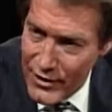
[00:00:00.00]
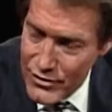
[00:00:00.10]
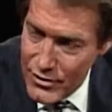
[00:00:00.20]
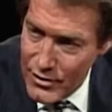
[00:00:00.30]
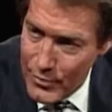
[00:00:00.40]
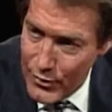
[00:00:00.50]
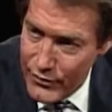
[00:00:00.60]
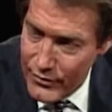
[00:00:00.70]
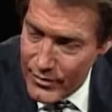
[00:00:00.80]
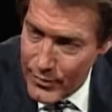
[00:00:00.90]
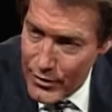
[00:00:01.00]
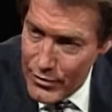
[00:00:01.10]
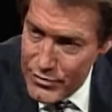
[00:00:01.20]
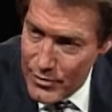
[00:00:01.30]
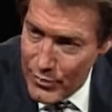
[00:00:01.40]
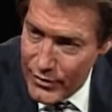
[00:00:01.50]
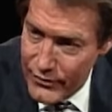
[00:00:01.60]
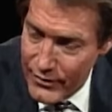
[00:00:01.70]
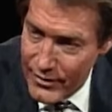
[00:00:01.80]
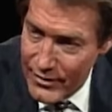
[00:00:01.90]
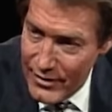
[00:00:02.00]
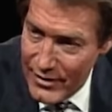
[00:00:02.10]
fiction or poetry, prose or poetry?